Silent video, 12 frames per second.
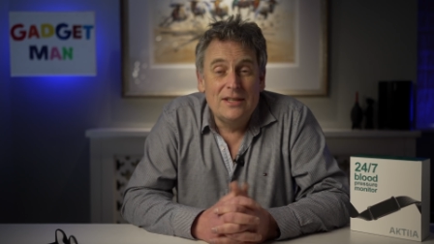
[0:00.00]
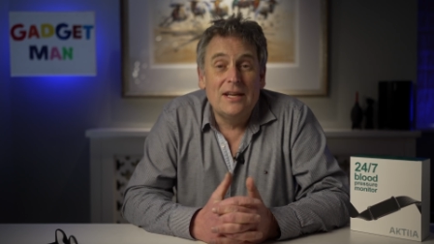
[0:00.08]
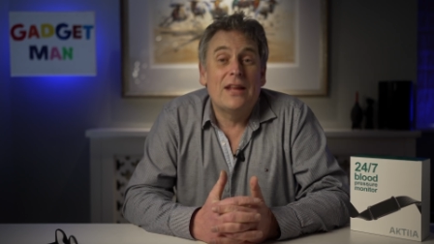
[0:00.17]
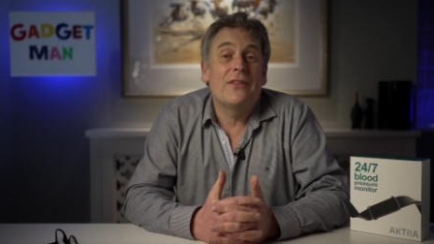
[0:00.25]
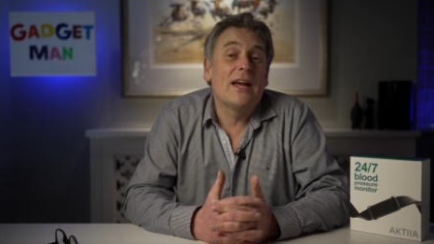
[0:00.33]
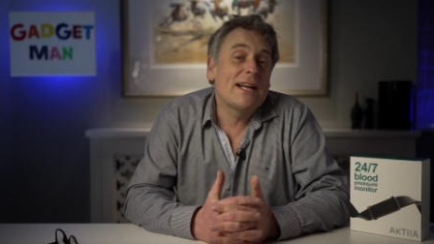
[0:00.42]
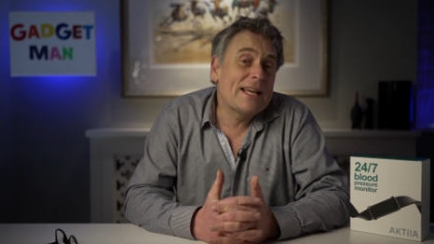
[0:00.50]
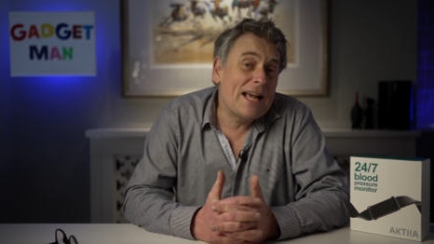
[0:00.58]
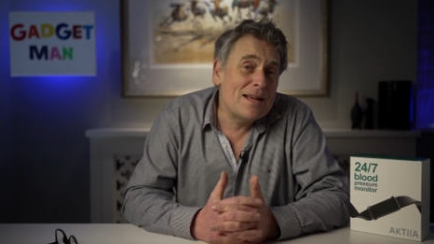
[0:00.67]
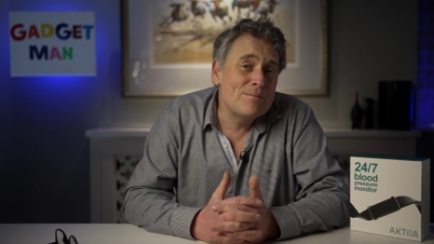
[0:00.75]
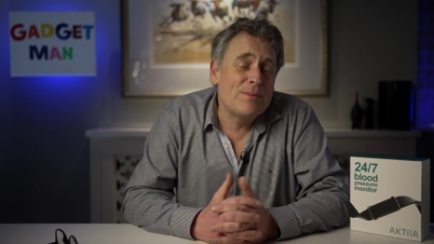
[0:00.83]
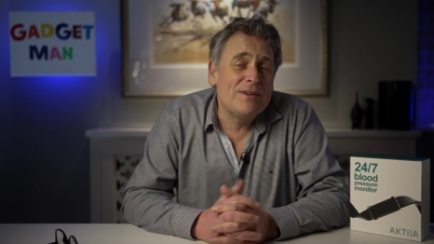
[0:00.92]
and there
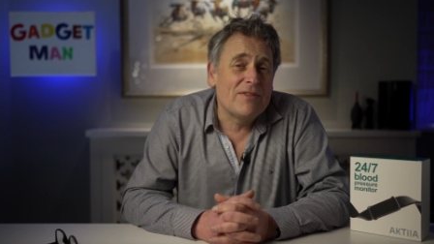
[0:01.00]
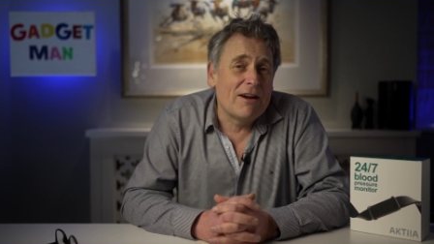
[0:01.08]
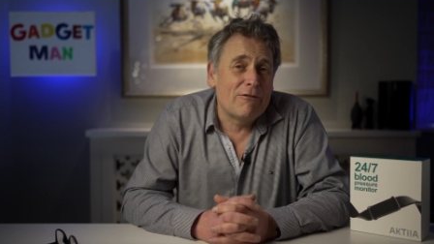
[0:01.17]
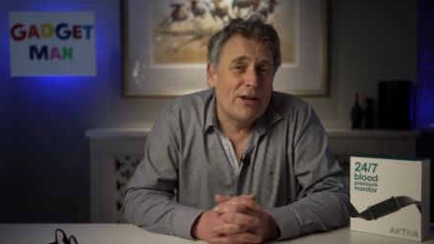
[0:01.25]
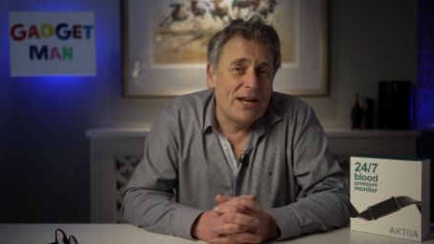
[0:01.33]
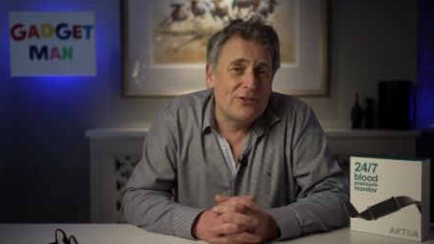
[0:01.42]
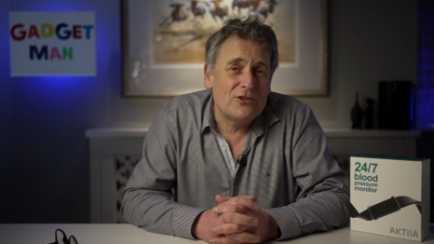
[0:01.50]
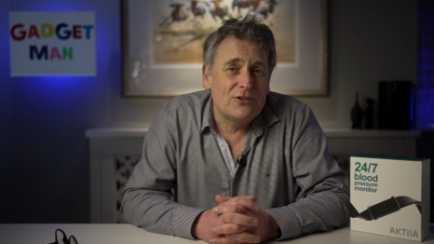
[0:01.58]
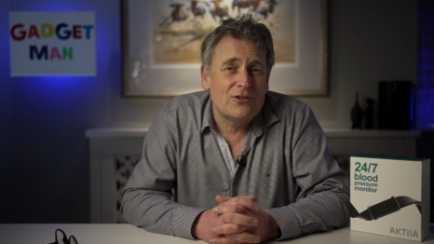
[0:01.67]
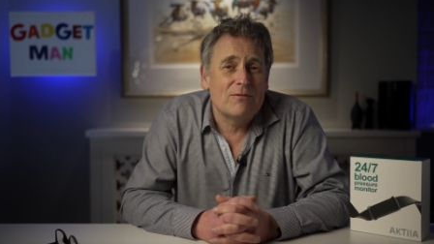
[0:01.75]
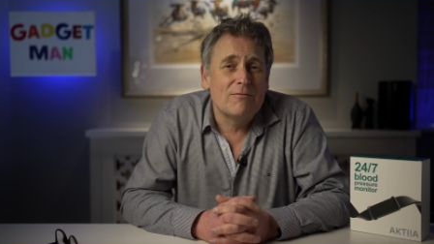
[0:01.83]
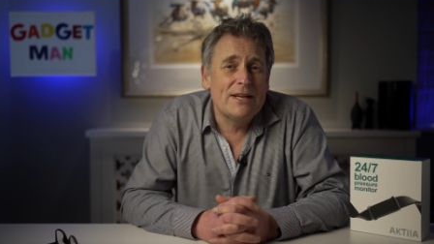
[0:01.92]
can be variations
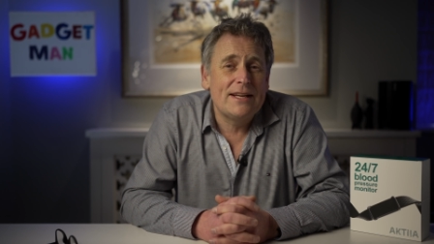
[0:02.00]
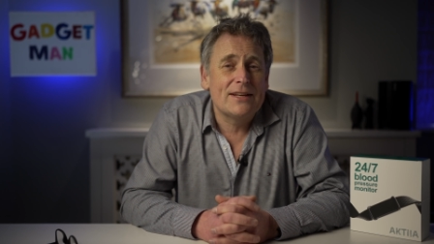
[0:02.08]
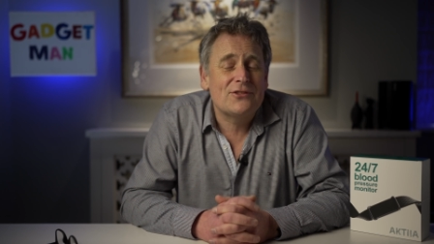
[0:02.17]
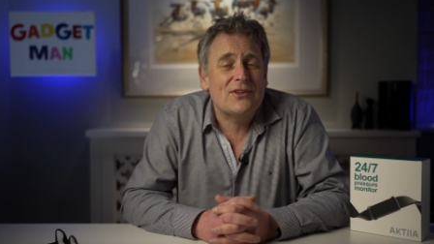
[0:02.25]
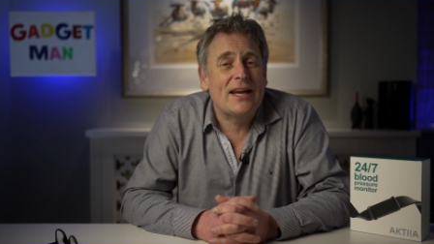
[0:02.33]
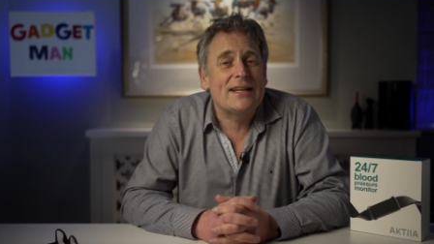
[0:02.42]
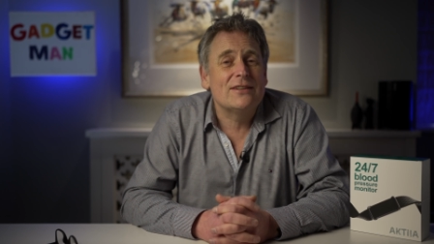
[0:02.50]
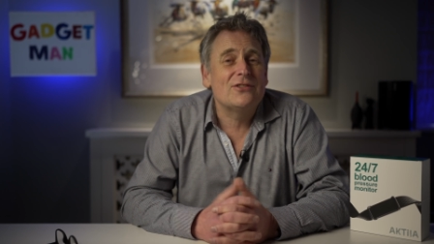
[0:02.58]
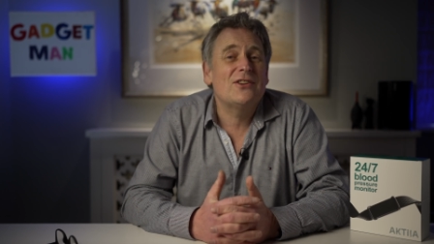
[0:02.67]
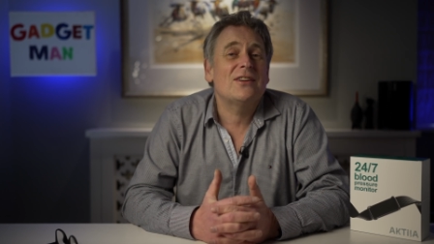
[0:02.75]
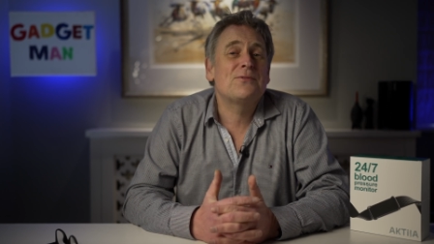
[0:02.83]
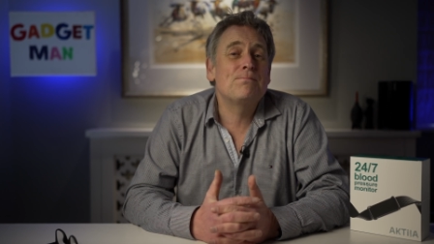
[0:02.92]
in readings taken
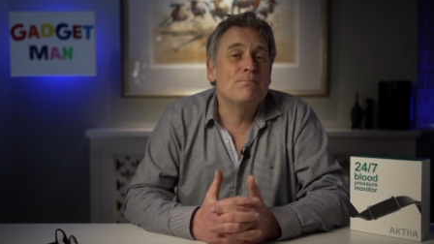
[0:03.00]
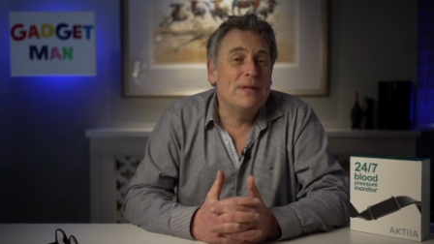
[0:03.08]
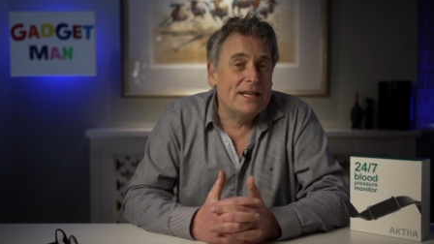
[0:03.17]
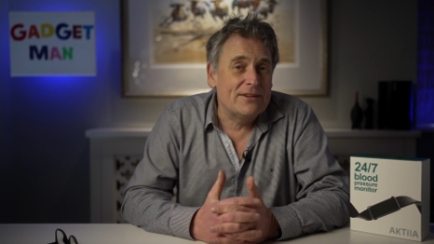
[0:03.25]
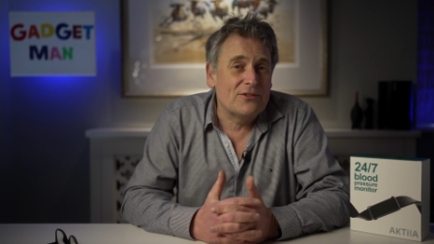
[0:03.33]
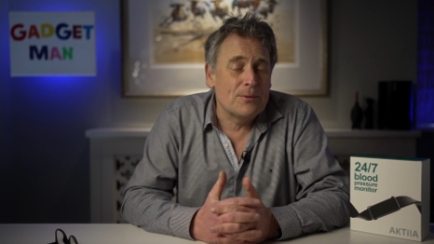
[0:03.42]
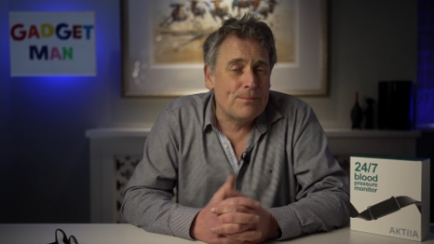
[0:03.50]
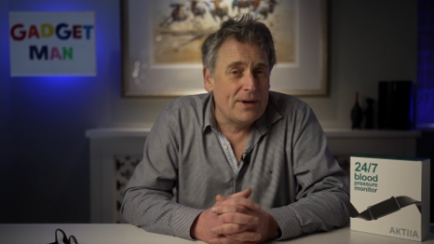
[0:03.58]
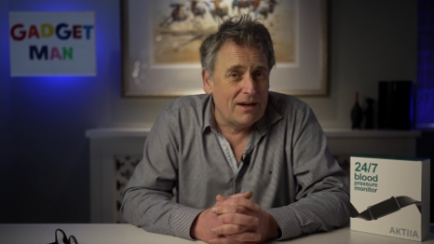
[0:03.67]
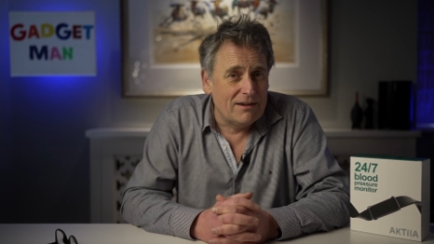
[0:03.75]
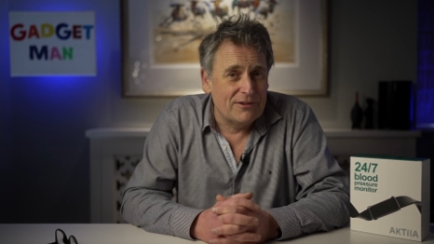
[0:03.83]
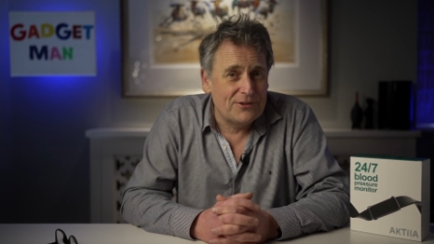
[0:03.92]
just minutes
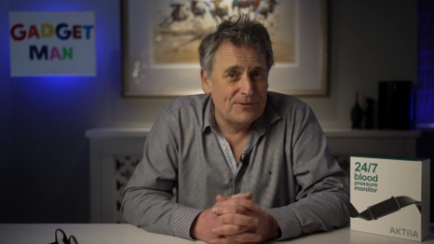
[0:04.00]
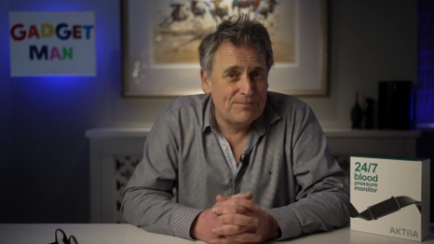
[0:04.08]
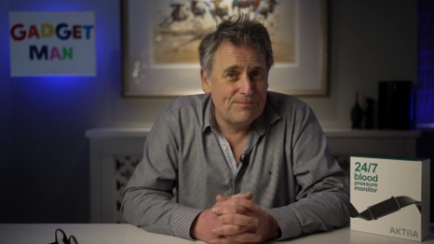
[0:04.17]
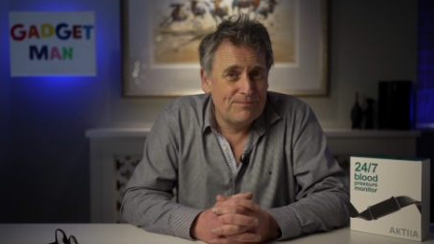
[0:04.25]
apart.